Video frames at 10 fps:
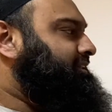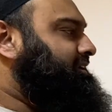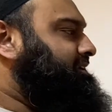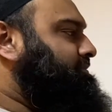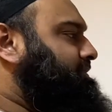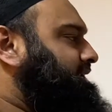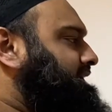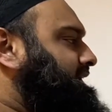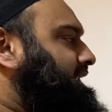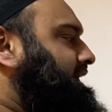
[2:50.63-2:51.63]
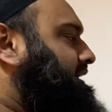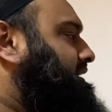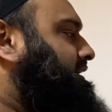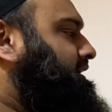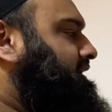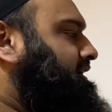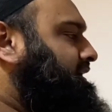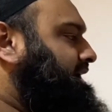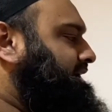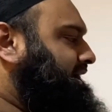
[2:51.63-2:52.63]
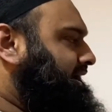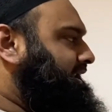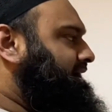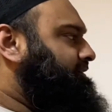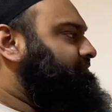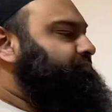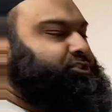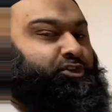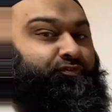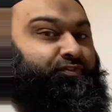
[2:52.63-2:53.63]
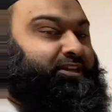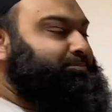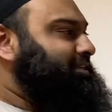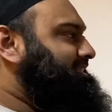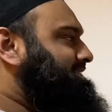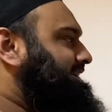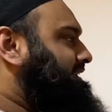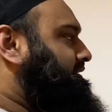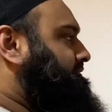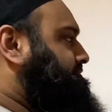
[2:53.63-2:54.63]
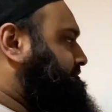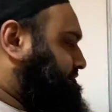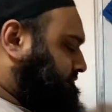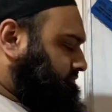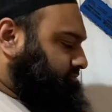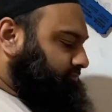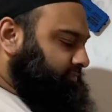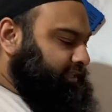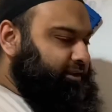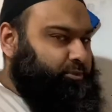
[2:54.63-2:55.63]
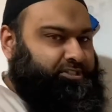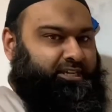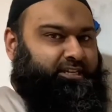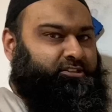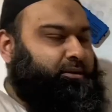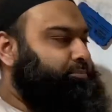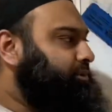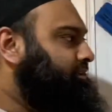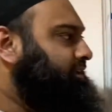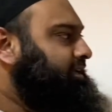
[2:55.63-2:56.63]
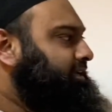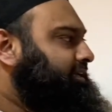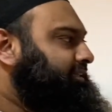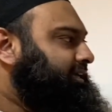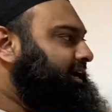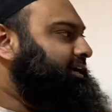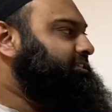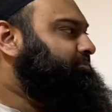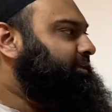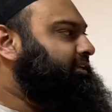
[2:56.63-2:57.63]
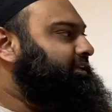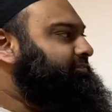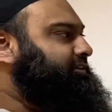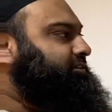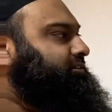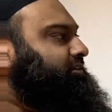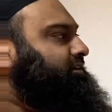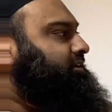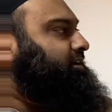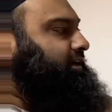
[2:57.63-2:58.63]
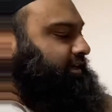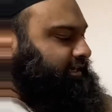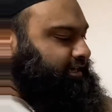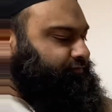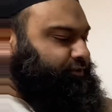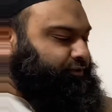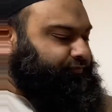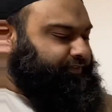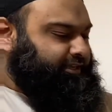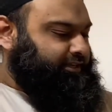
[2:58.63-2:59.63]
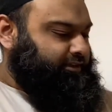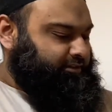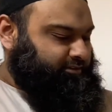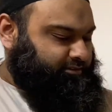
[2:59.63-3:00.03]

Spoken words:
than min, ila, and ala. So fi means in. And what's the example that has been given for fi?